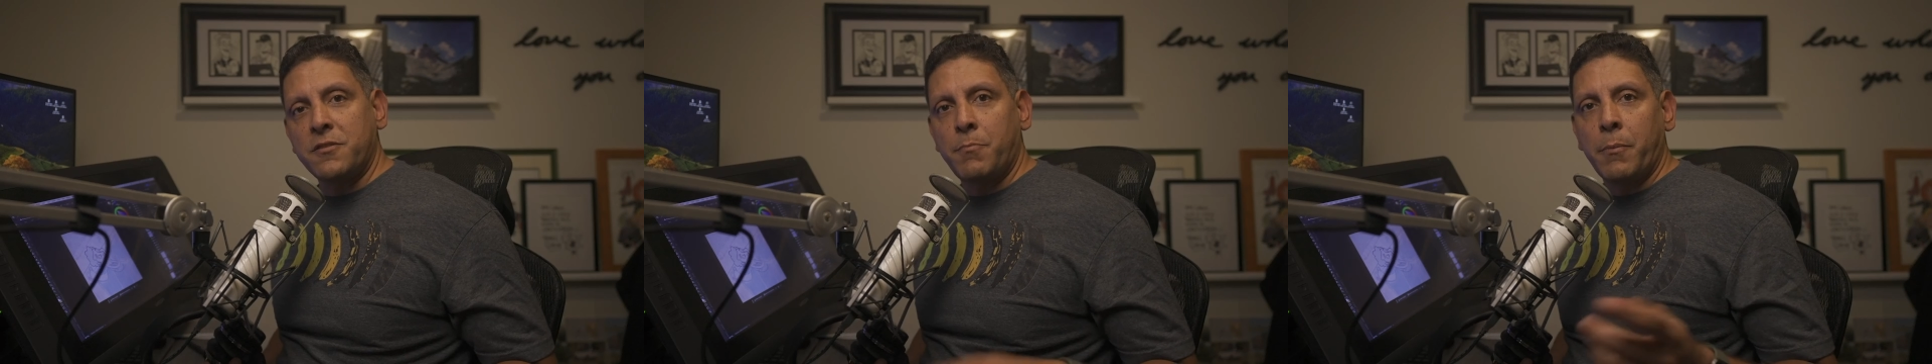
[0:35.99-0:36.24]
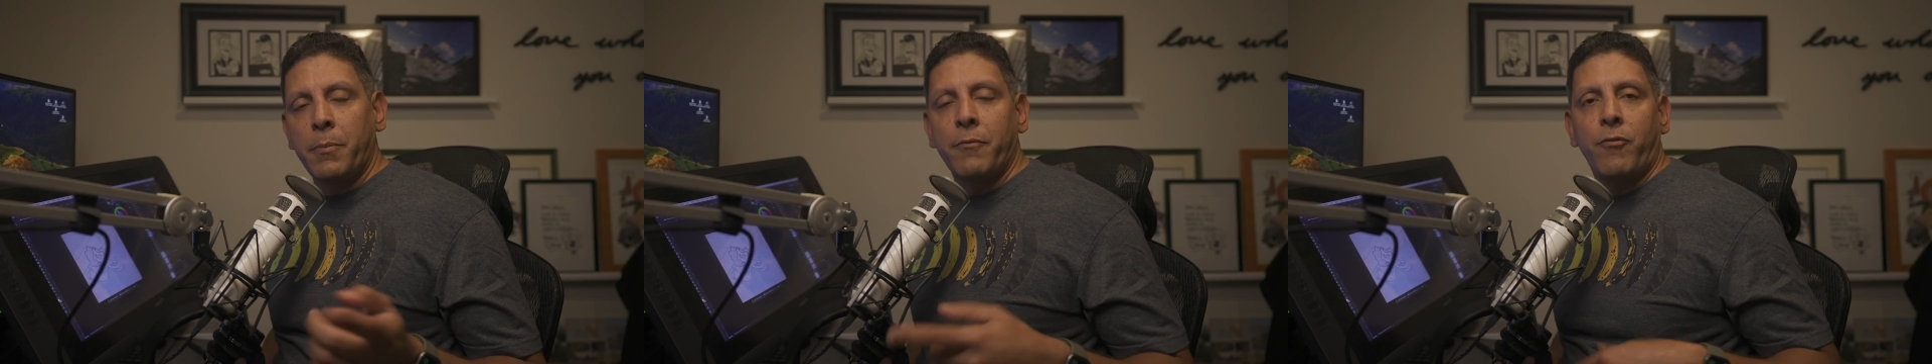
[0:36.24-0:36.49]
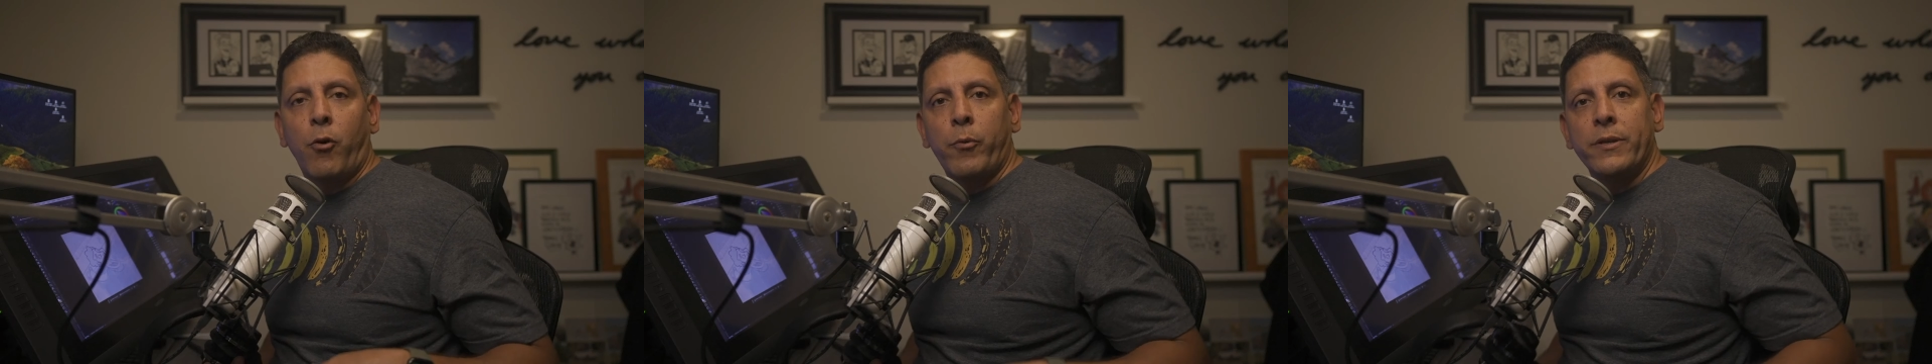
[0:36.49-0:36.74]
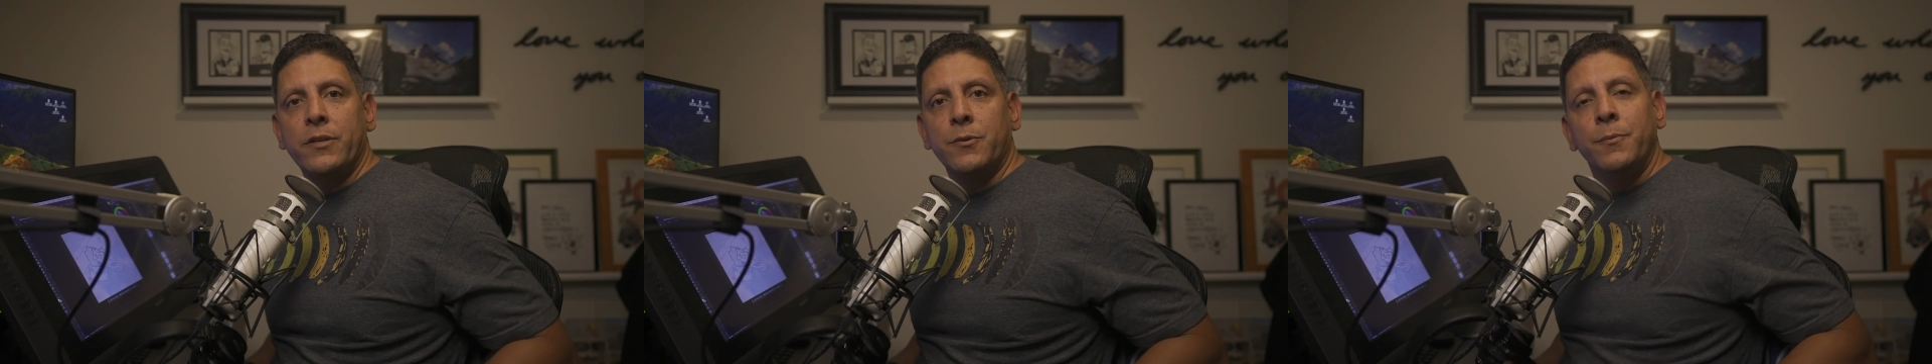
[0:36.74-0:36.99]
But before
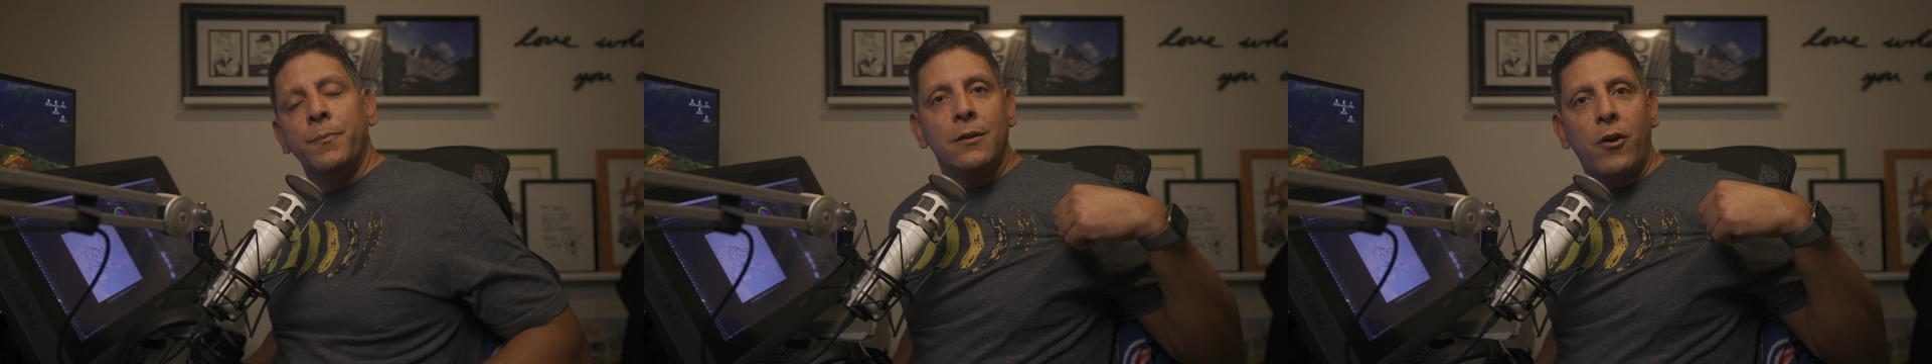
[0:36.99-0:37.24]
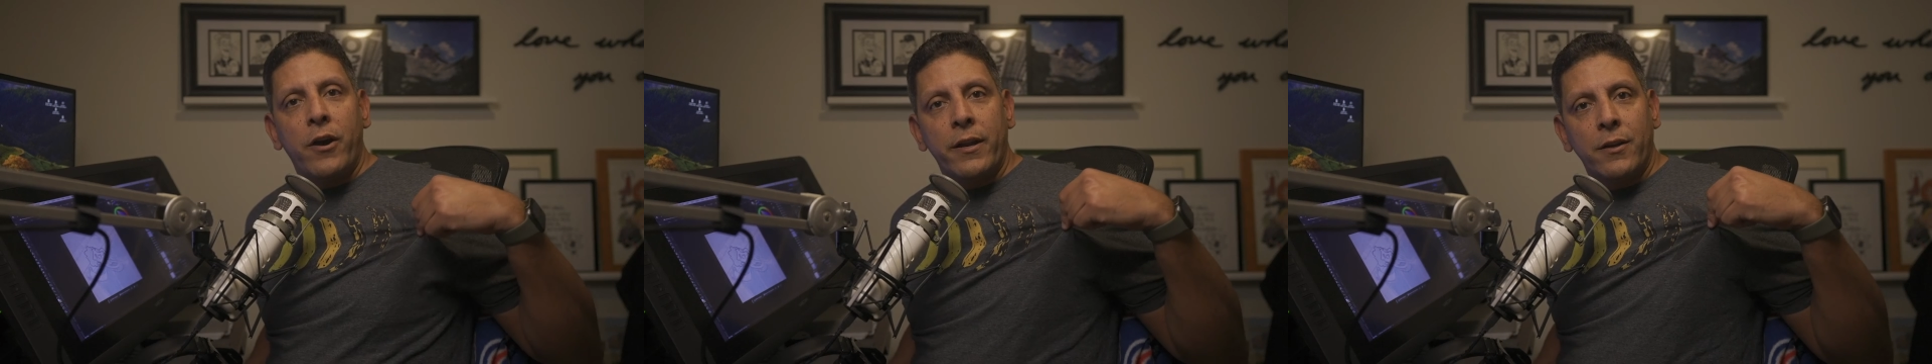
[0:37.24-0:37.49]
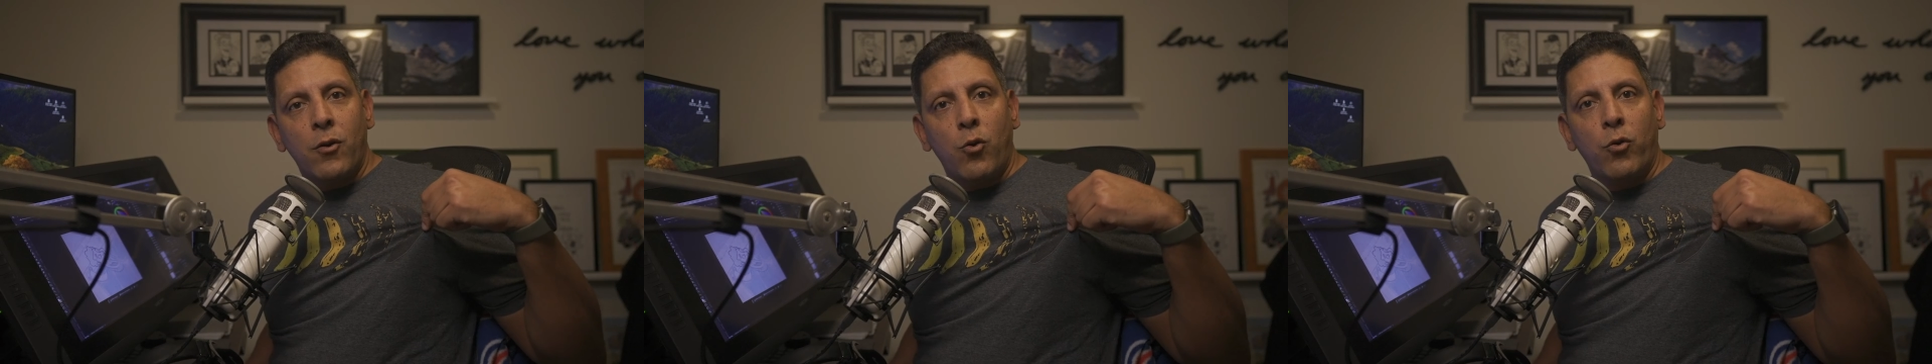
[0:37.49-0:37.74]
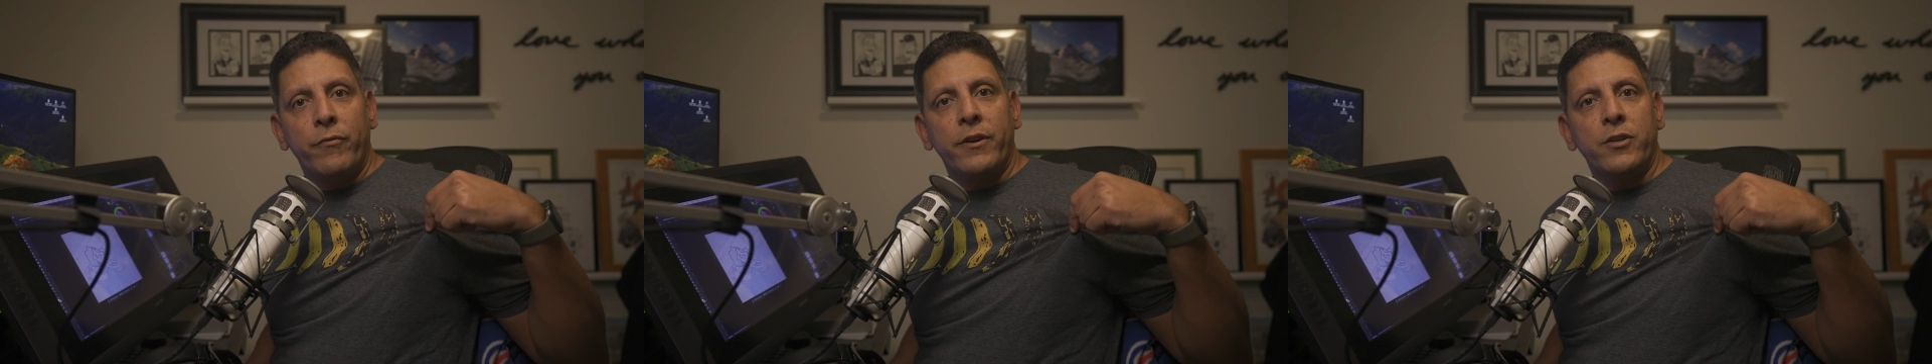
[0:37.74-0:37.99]
we do, go ahead and
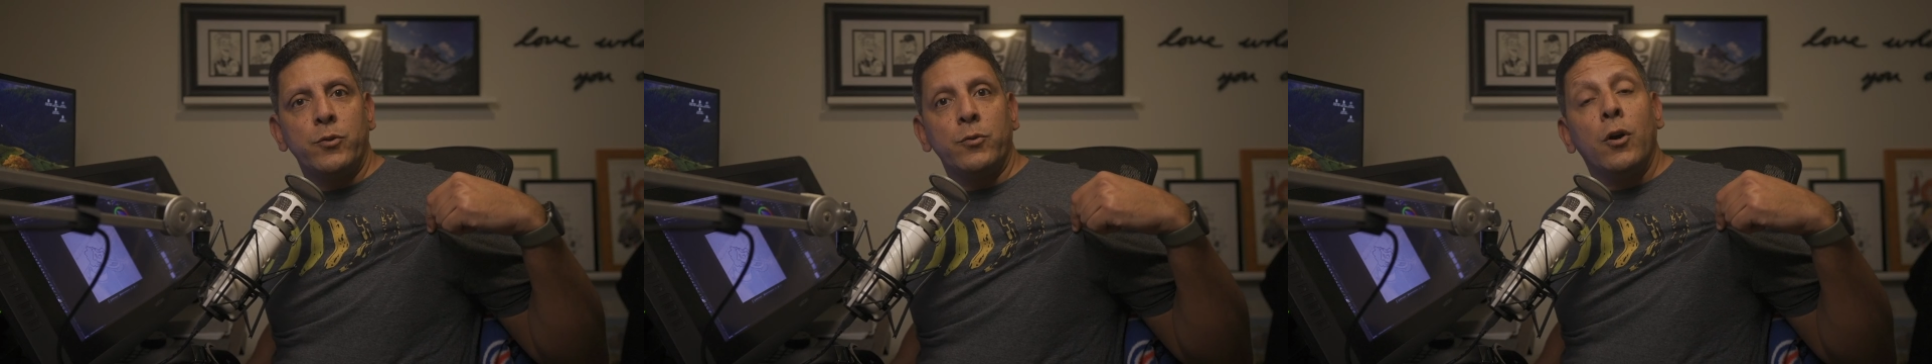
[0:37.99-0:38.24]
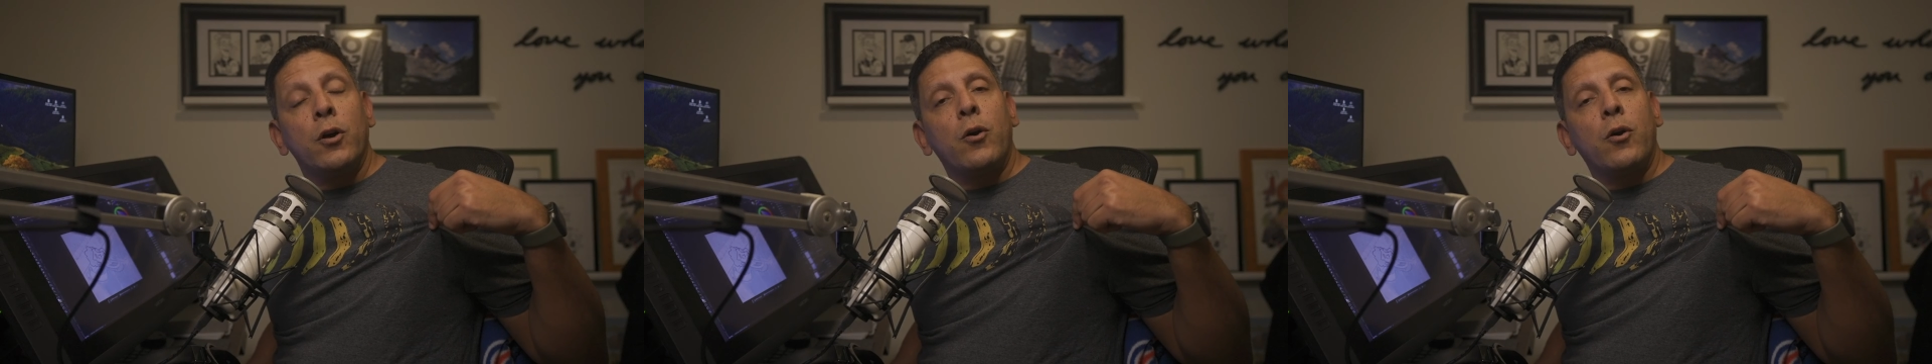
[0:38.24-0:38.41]
go over to